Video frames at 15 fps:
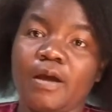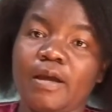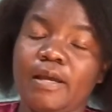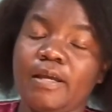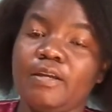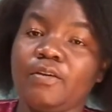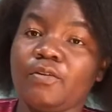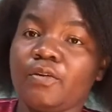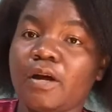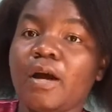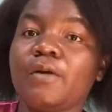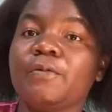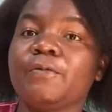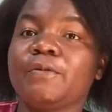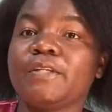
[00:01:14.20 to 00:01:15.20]
and know
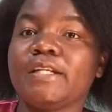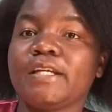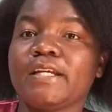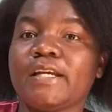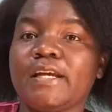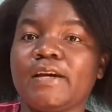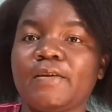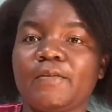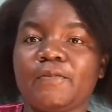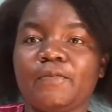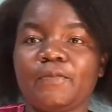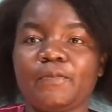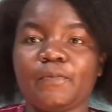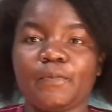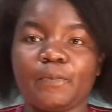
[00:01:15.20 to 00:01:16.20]
how to take care of
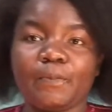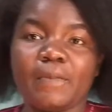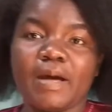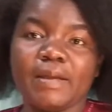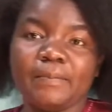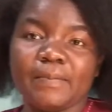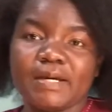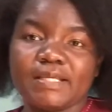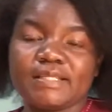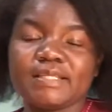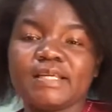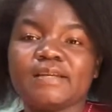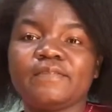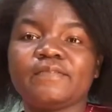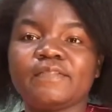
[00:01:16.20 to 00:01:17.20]
by
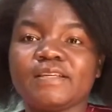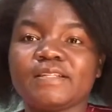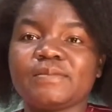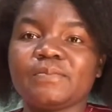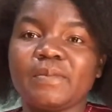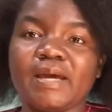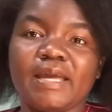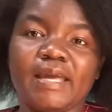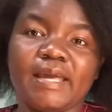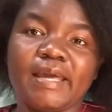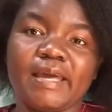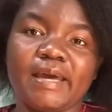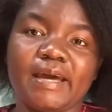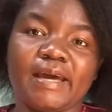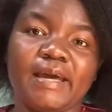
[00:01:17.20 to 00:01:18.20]
myself is my
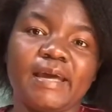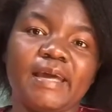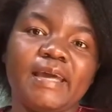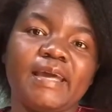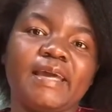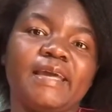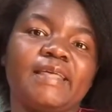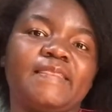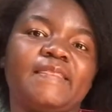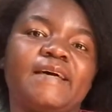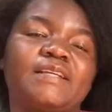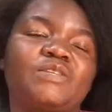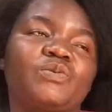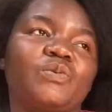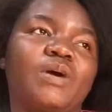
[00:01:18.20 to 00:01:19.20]
hair. And
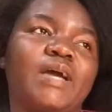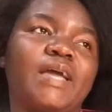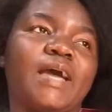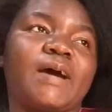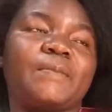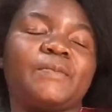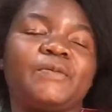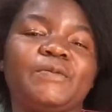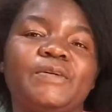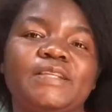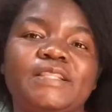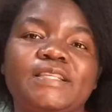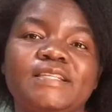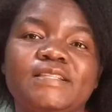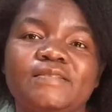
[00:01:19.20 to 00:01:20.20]
that's why I'm doing
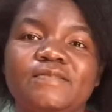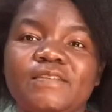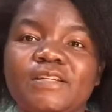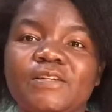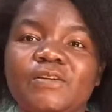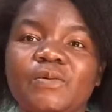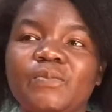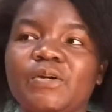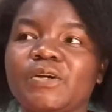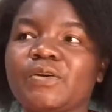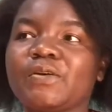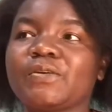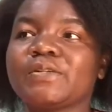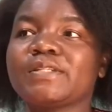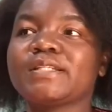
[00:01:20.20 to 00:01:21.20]
this video,
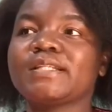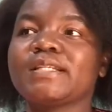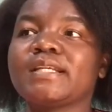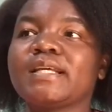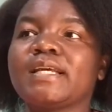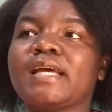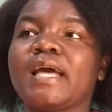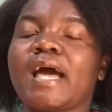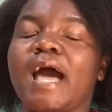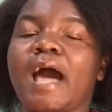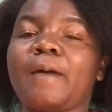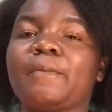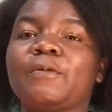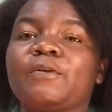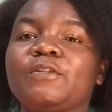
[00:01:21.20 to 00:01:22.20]
because
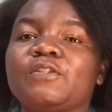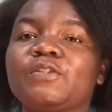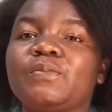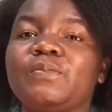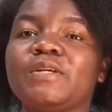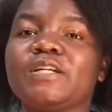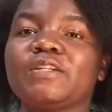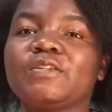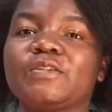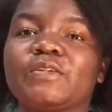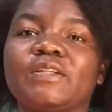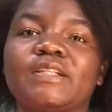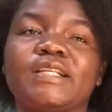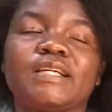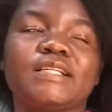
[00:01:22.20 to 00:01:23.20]
I'm also being
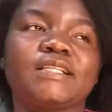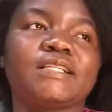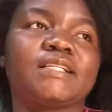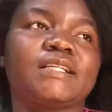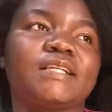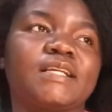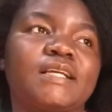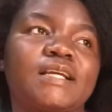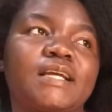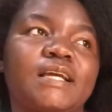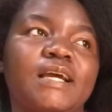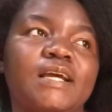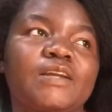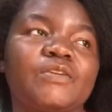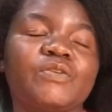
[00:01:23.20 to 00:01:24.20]
told that
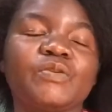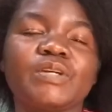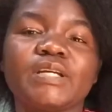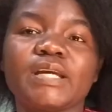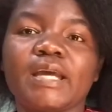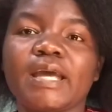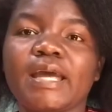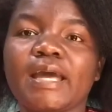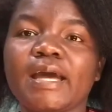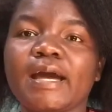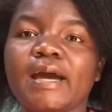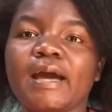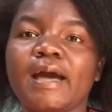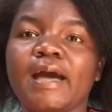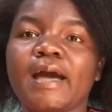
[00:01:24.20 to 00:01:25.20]
doing hair